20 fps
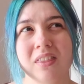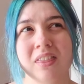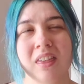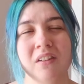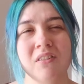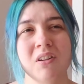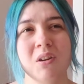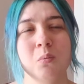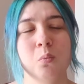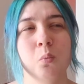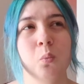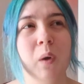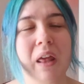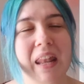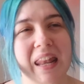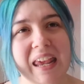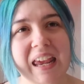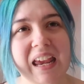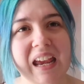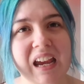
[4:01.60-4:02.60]
very
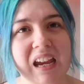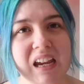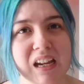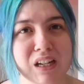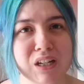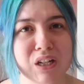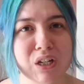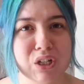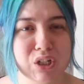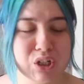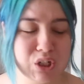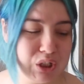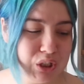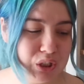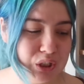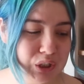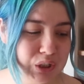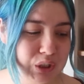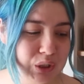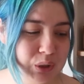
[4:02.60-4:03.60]
willing
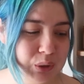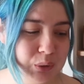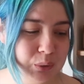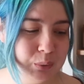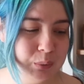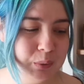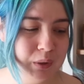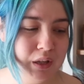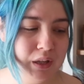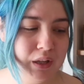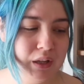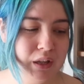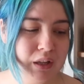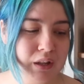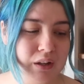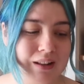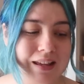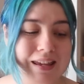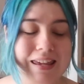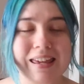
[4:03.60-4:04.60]
to
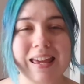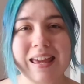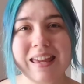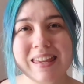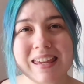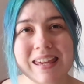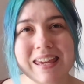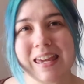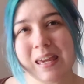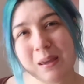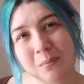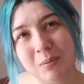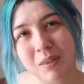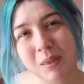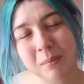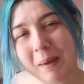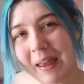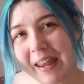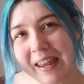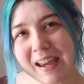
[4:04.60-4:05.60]
like keep
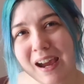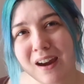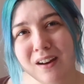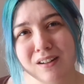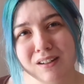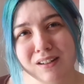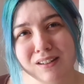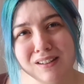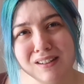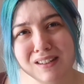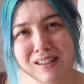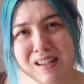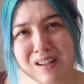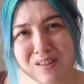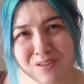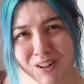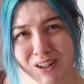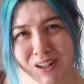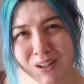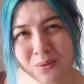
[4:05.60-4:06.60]
the main character
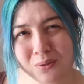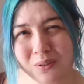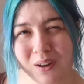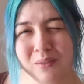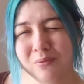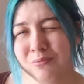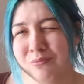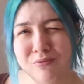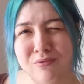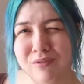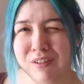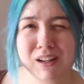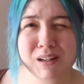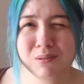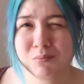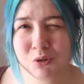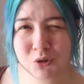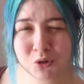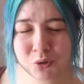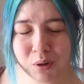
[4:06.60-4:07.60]
secret without
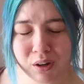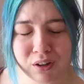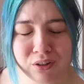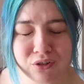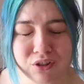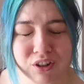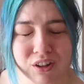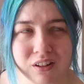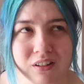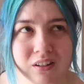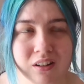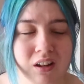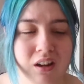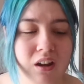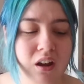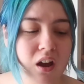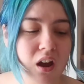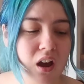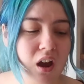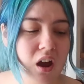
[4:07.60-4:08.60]
really much question.
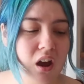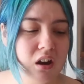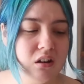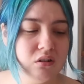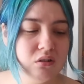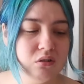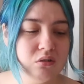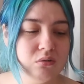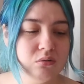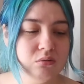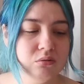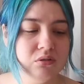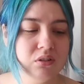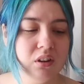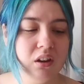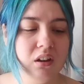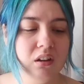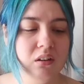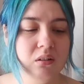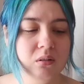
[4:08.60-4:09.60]
And
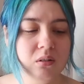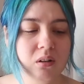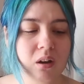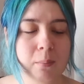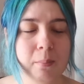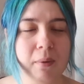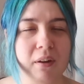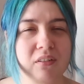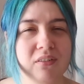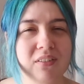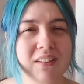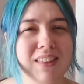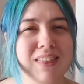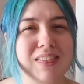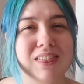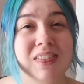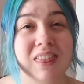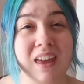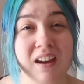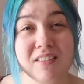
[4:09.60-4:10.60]
also are both
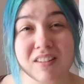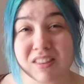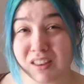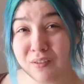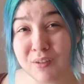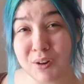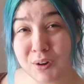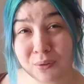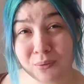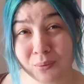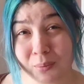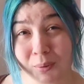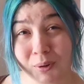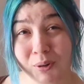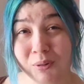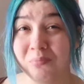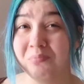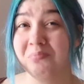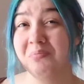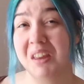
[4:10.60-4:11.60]
like very, very
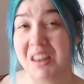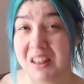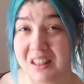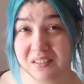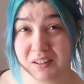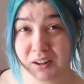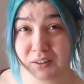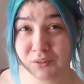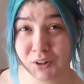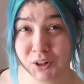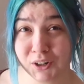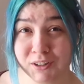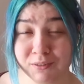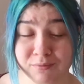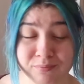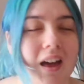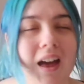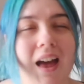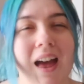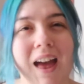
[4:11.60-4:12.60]
lovable in their own
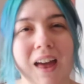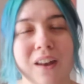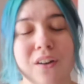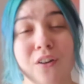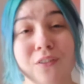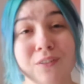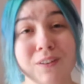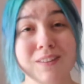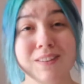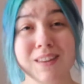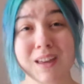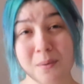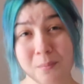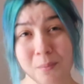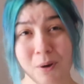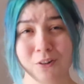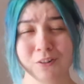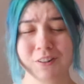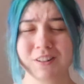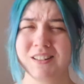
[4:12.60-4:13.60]
right. And obviously
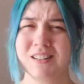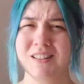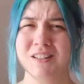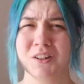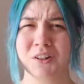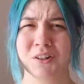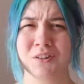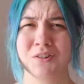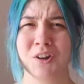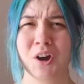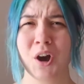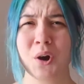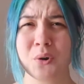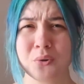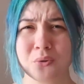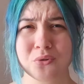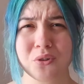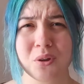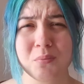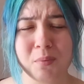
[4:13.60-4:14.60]
Amari and Dion are
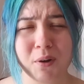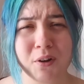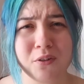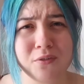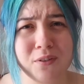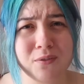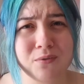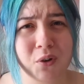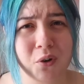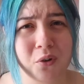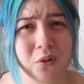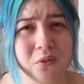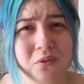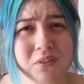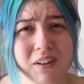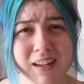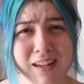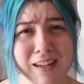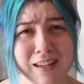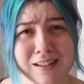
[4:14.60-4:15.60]
also both
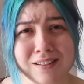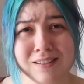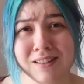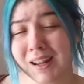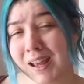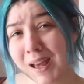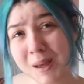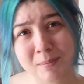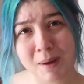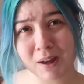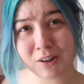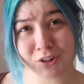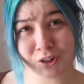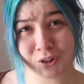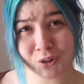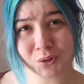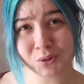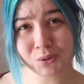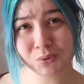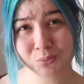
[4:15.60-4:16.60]
involved in a
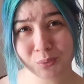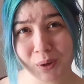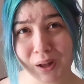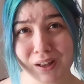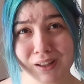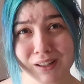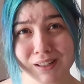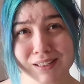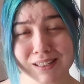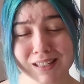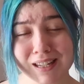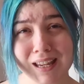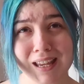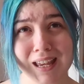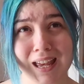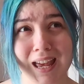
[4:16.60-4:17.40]
magical world.